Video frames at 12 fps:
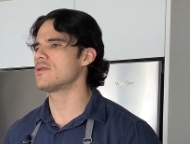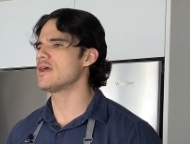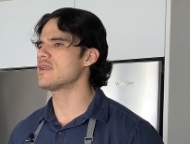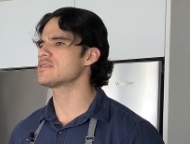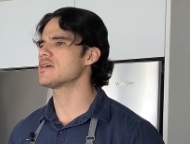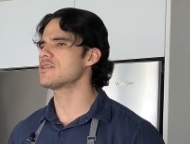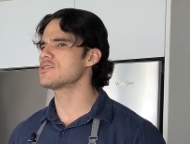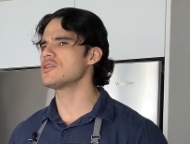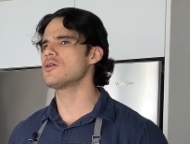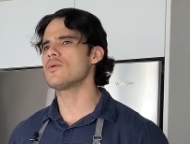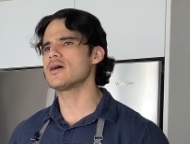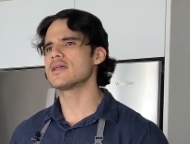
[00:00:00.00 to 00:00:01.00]
and I decided, you
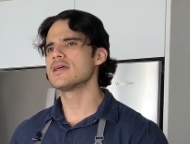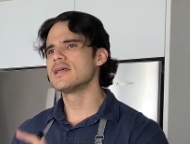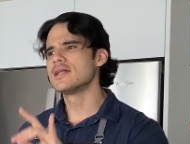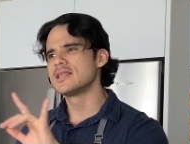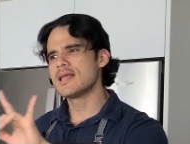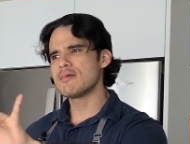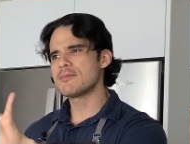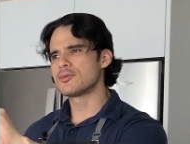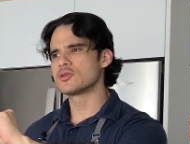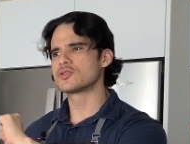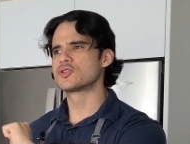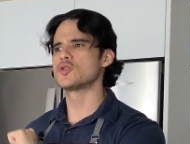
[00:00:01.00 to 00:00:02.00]
know what? Let me
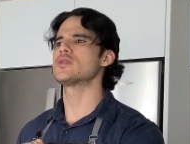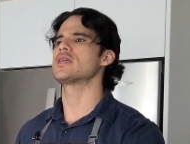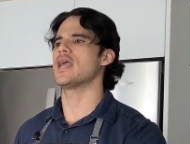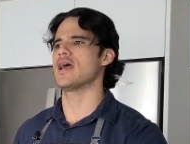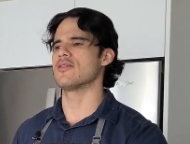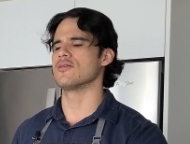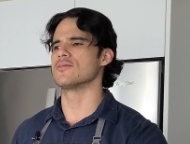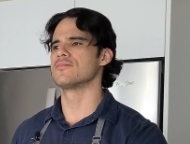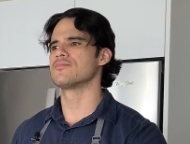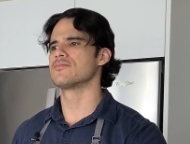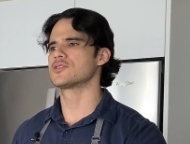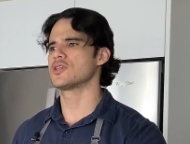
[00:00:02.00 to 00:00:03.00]
put two together.
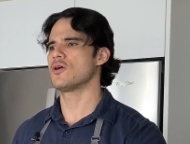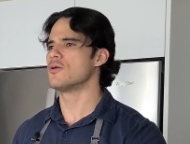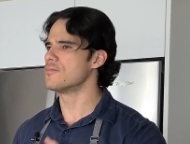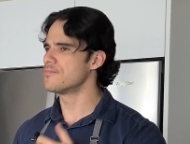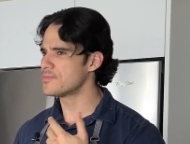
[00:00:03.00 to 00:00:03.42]
So,